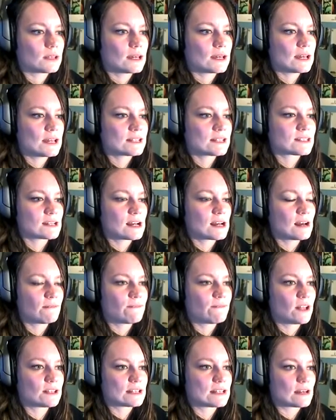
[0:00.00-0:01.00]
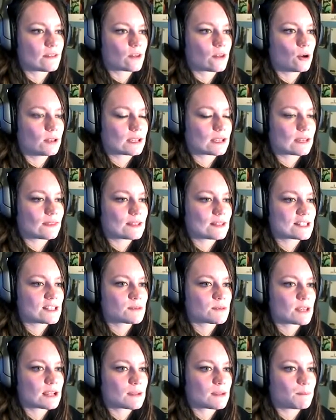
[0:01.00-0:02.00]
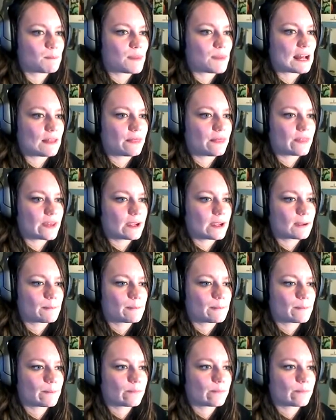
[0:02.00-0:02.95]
that's not fall down the hole again. That seems like a bad thing.